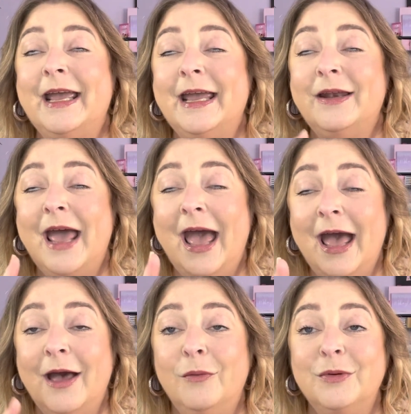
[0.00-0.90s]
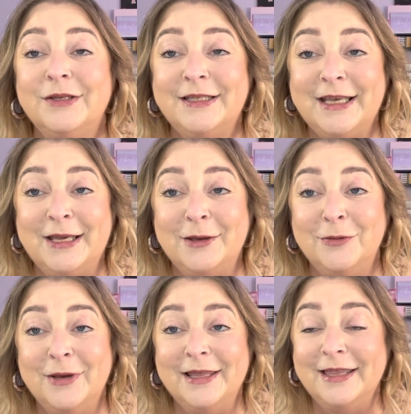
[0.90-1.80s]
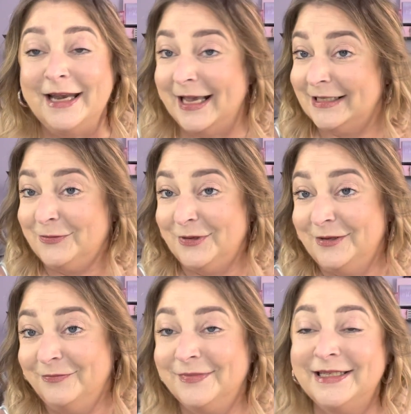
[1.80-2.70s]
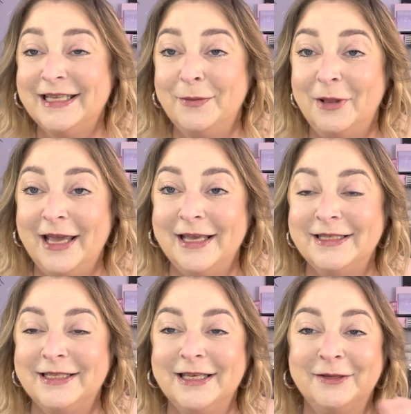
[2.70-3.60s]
And I will see you in the next one. Stay blessed.